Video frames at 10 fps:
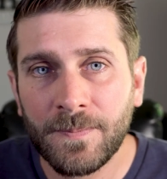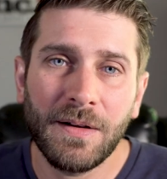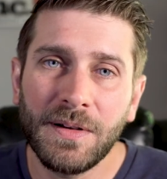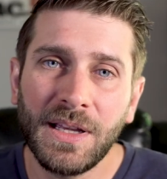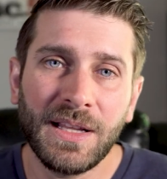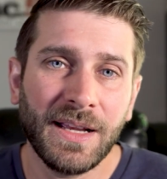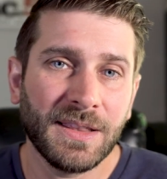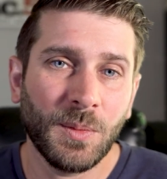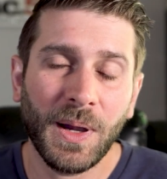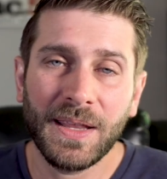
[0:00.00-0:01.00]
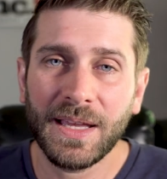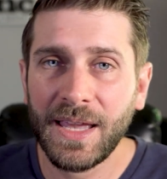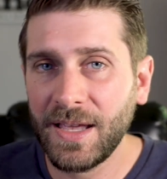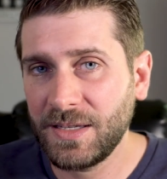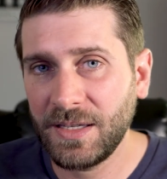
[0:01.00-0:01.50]
I really like the way that
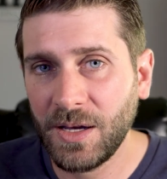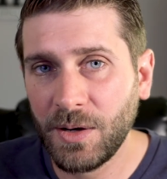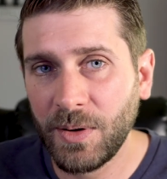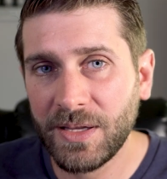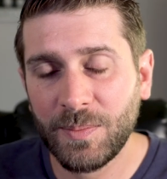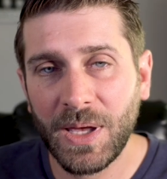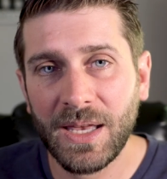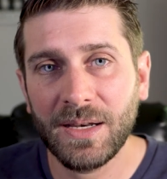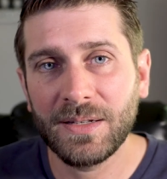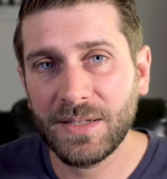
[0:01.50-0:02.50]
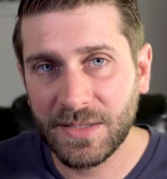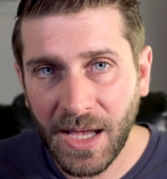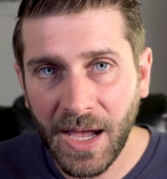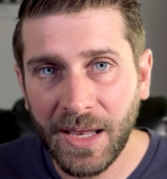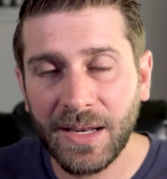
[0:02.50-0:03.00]
KTO has been
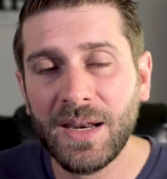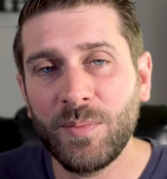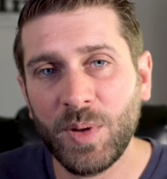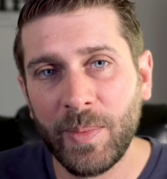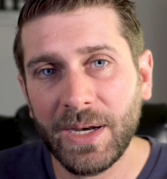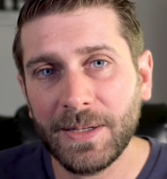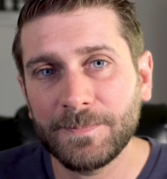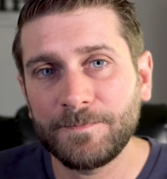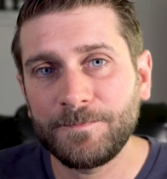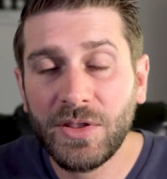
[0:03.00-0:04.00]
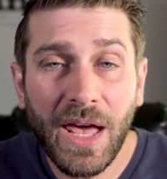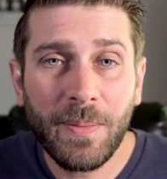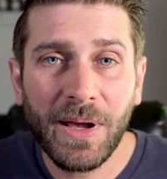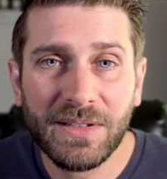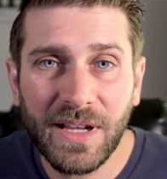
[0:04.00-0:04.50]
designed and implemented. So
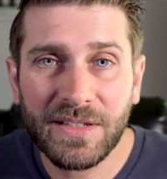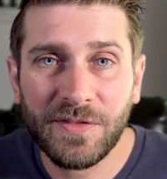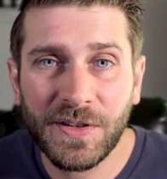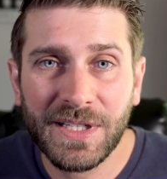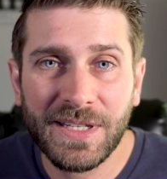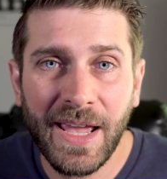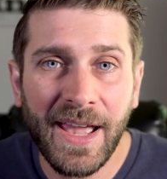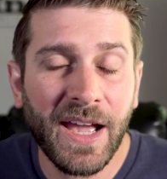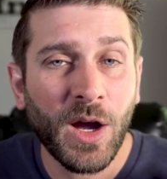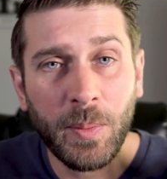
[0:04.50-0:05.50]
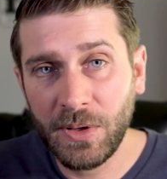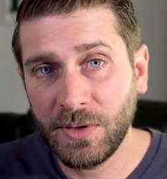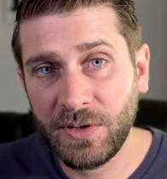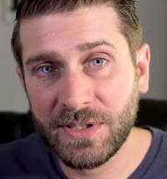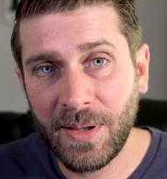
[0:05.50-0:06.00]
that about does it for today. I hope you
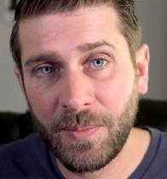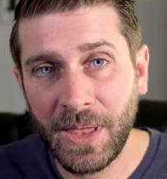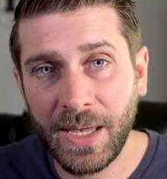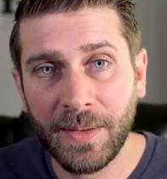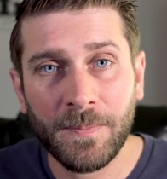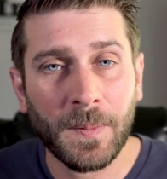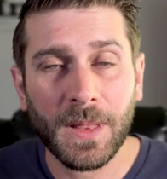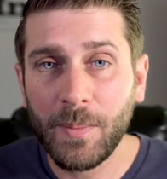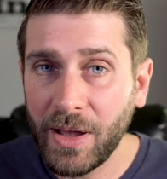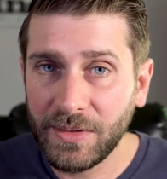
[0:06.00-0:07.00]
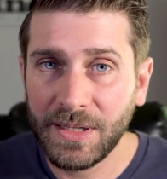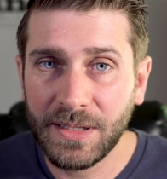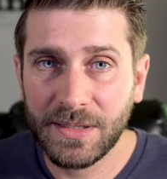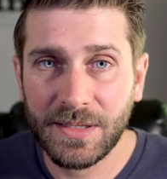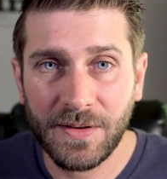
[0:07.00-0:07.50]
learned something about
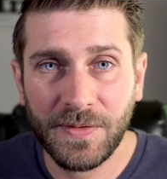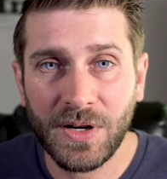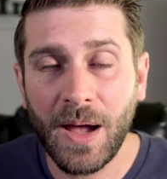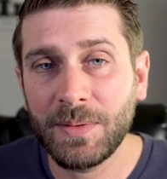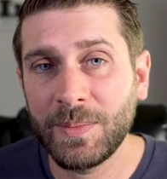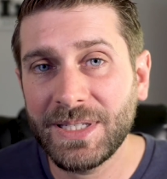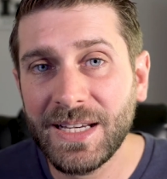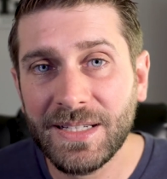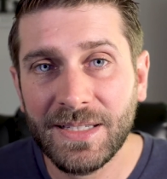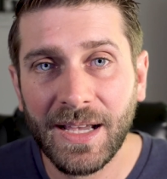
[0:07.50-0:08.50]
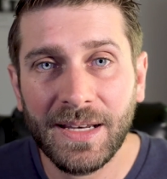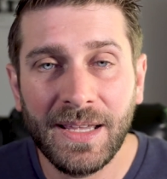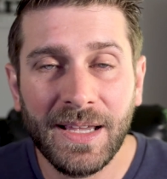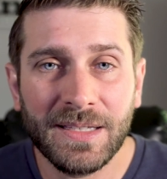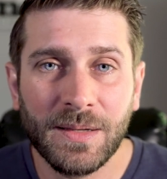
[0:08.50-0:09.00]
these different optimization
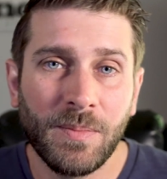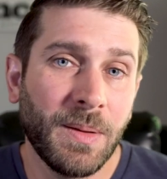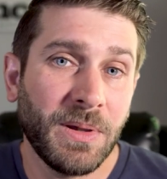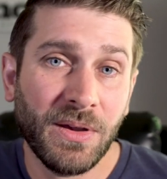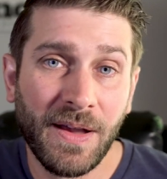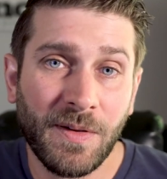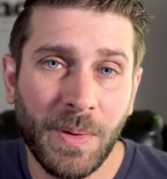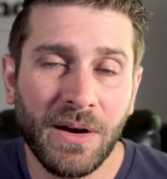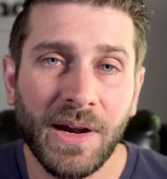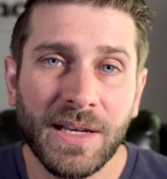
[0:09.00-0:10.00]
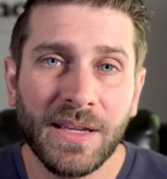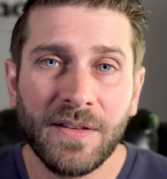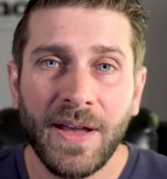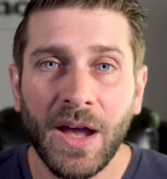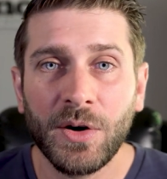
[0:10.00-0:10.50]
techniques. Maybe you have a better
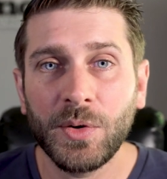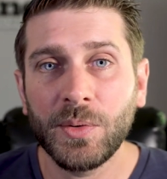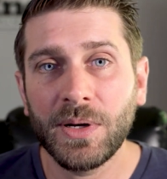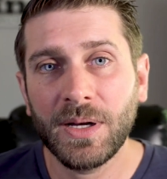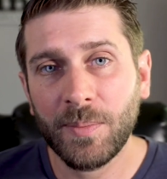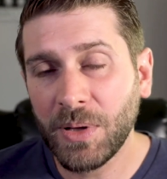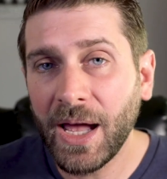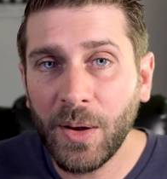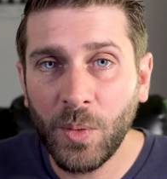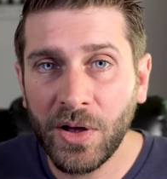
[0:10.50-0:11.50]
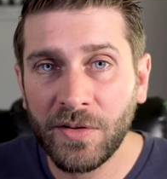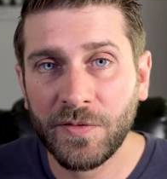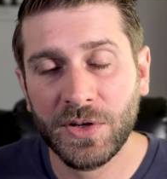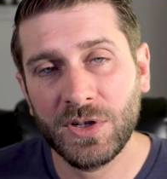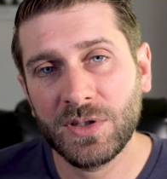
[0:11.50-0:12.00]
idea of how to apply
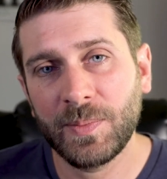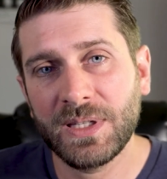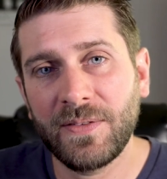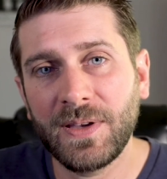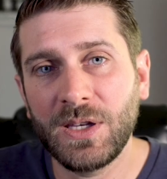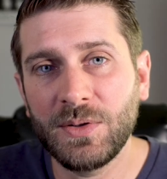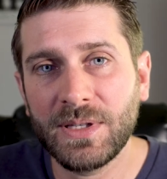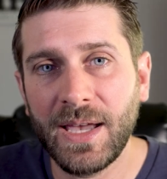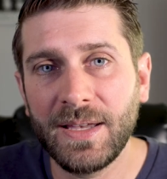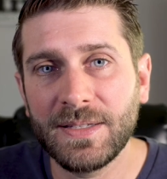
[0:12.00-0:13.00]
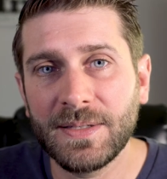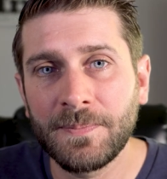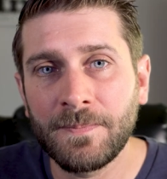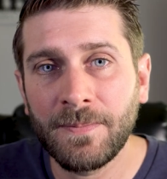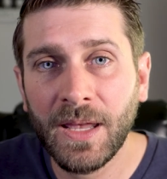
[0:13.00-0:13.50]
one for your specific use case.